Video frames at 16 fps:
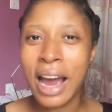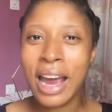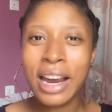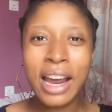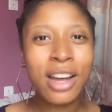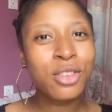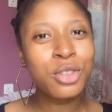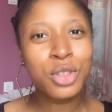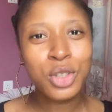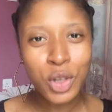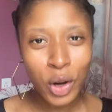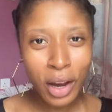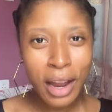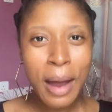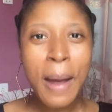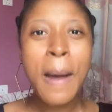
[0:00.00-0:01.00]
I
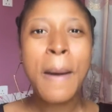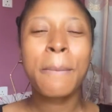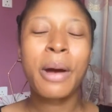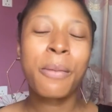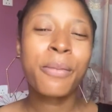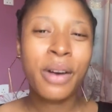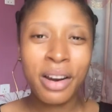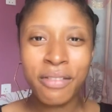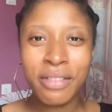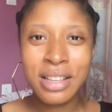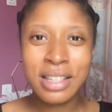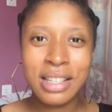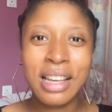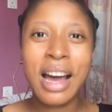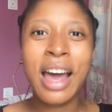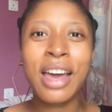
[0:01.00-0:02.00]
enjoy my privacy.